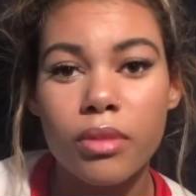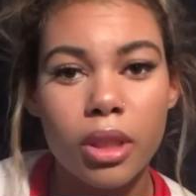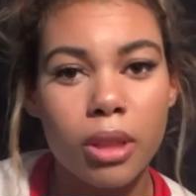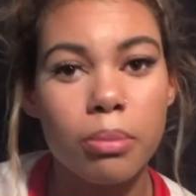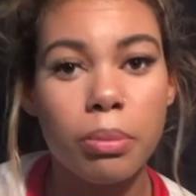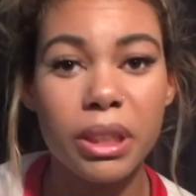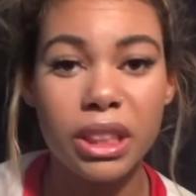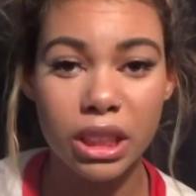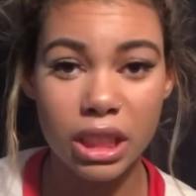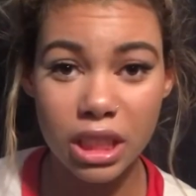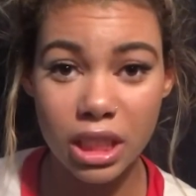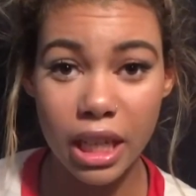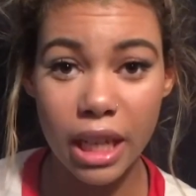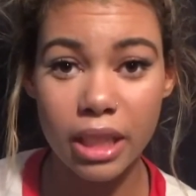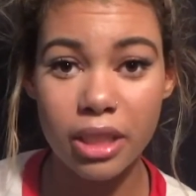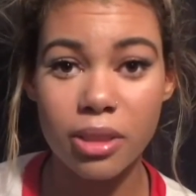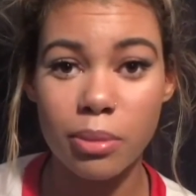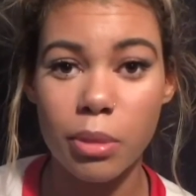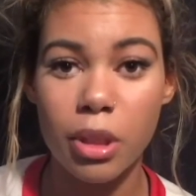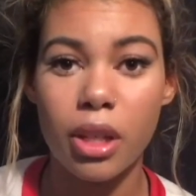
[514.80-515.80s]
but she
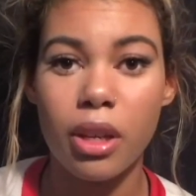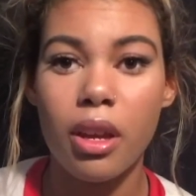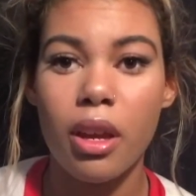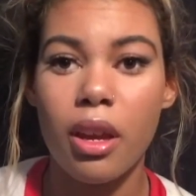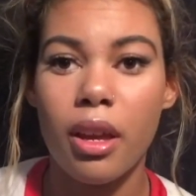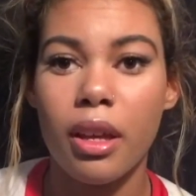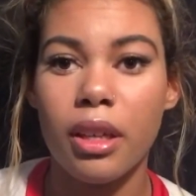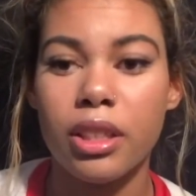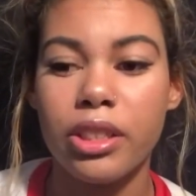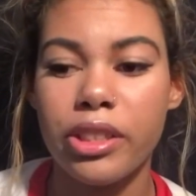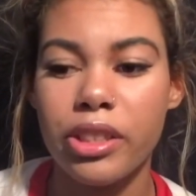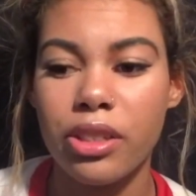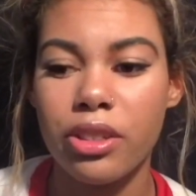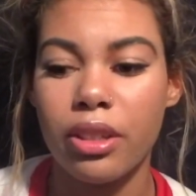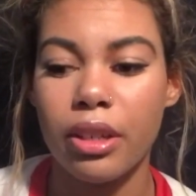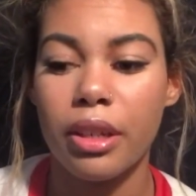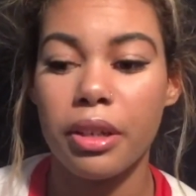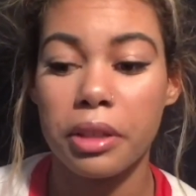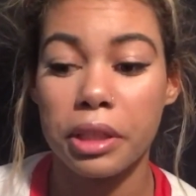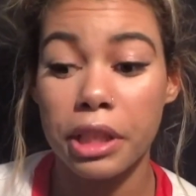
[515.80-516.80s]
checks me and she's
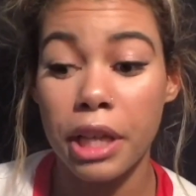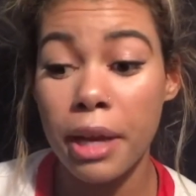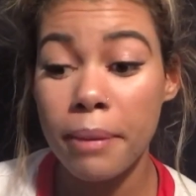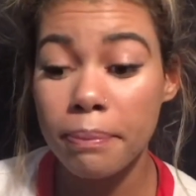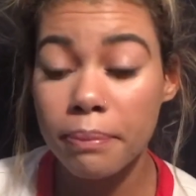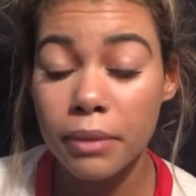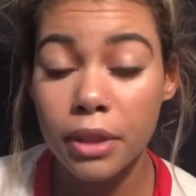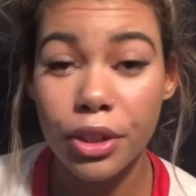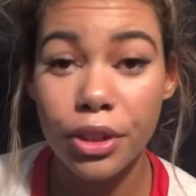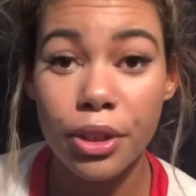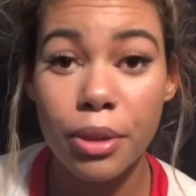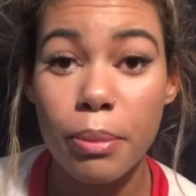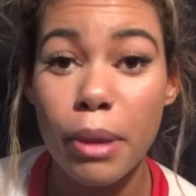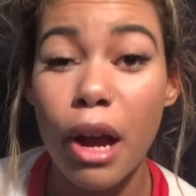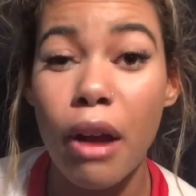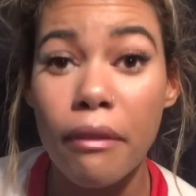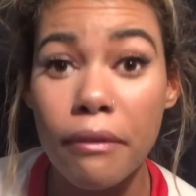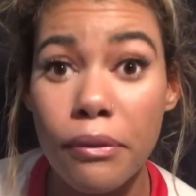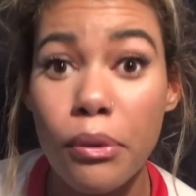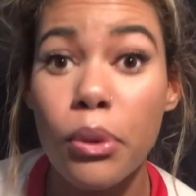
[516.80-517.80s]
like, yep, you're
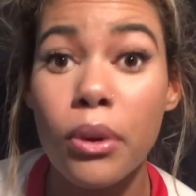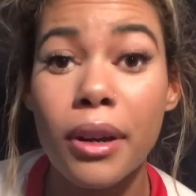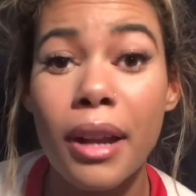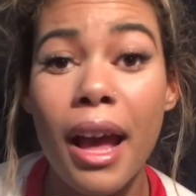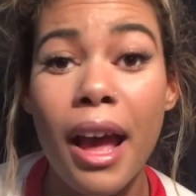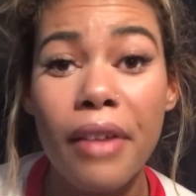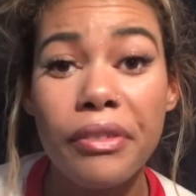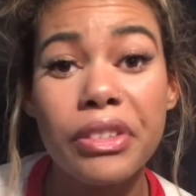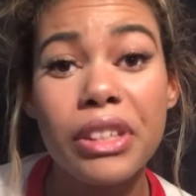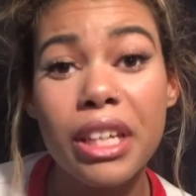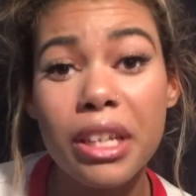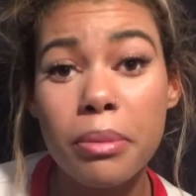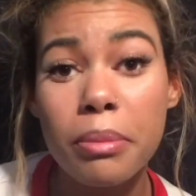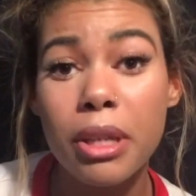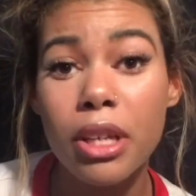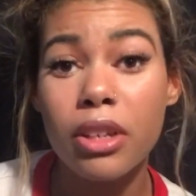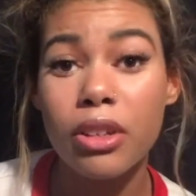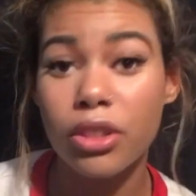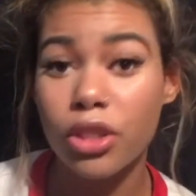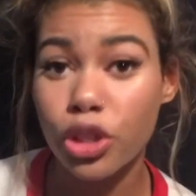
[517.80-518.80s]
about 4.5
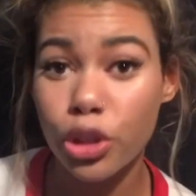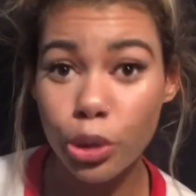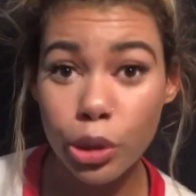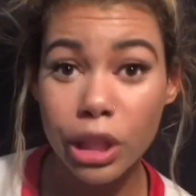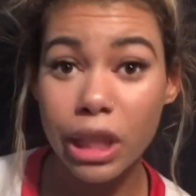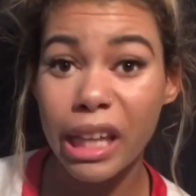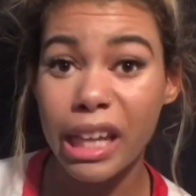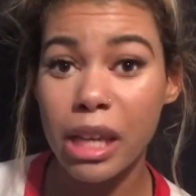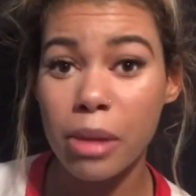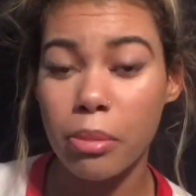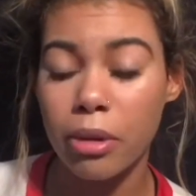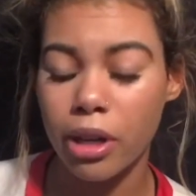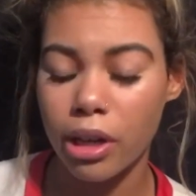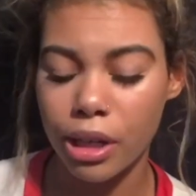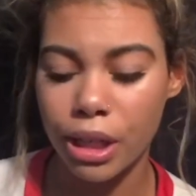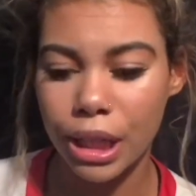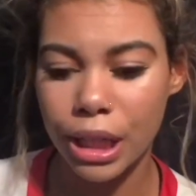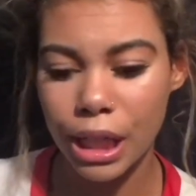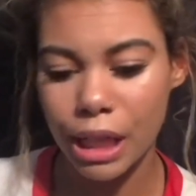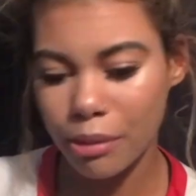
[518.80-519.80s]
centimeters, you're in labor.
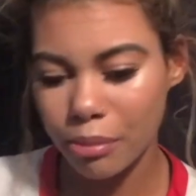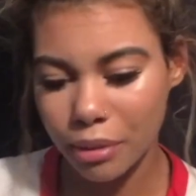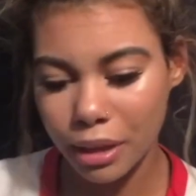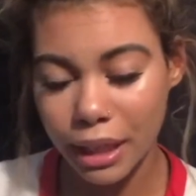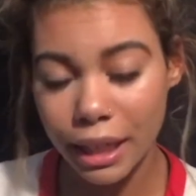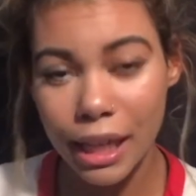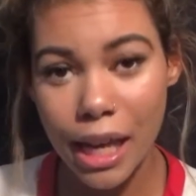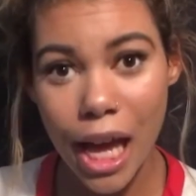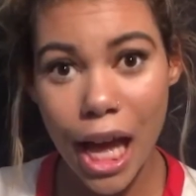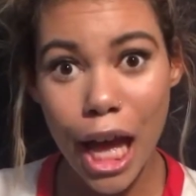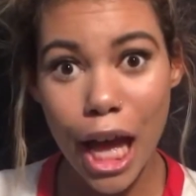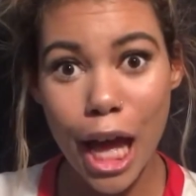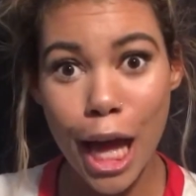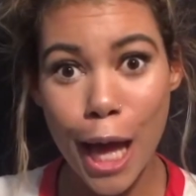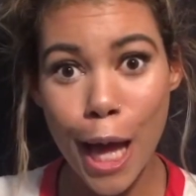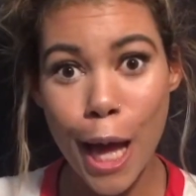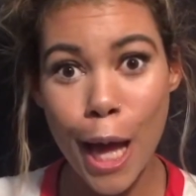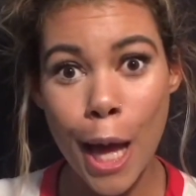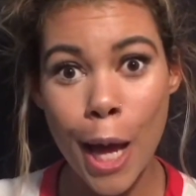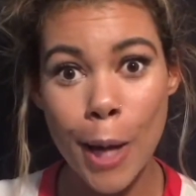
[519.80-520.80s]
I'm like,
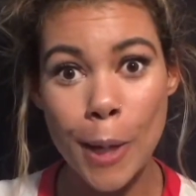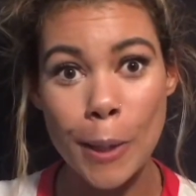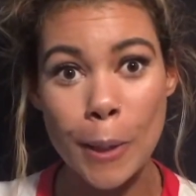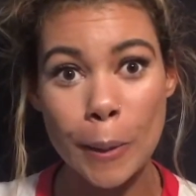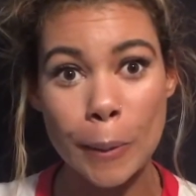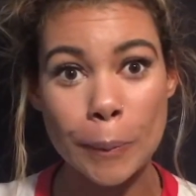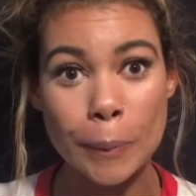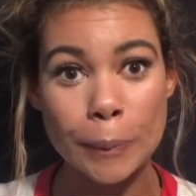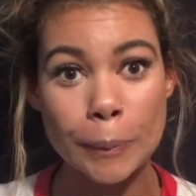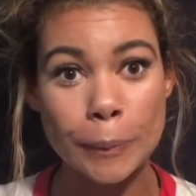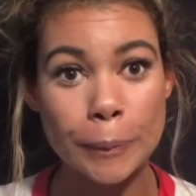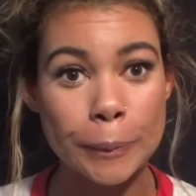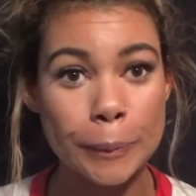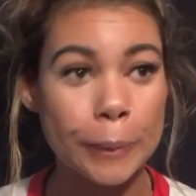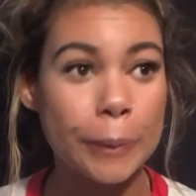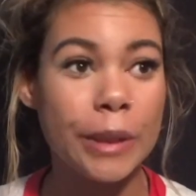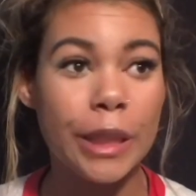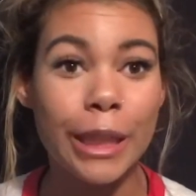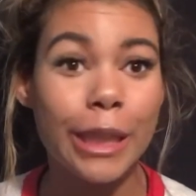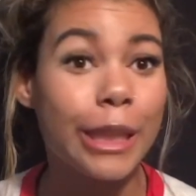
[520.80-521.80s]
oh,
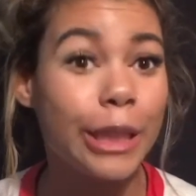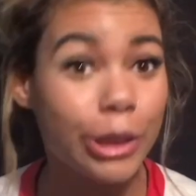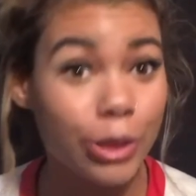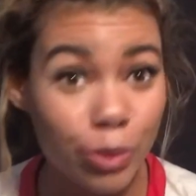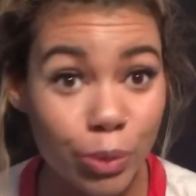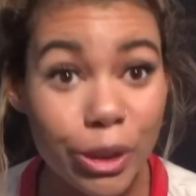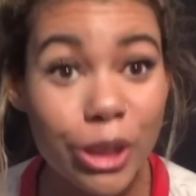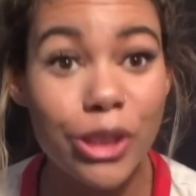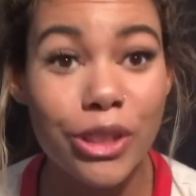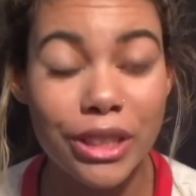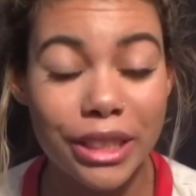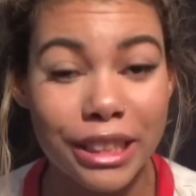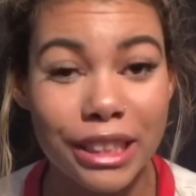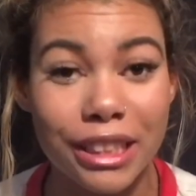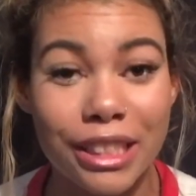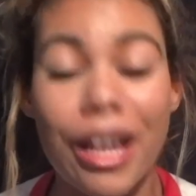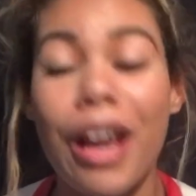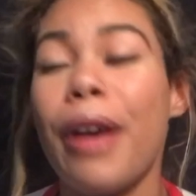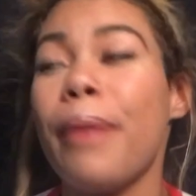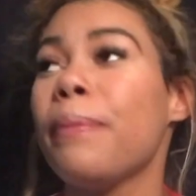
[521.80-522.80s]
it's real this
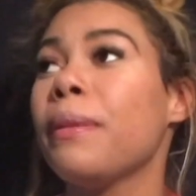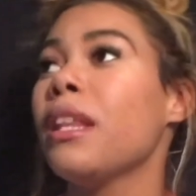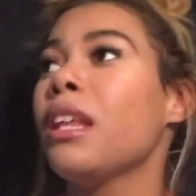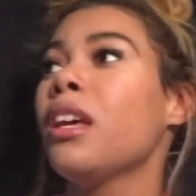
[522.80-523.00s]
time.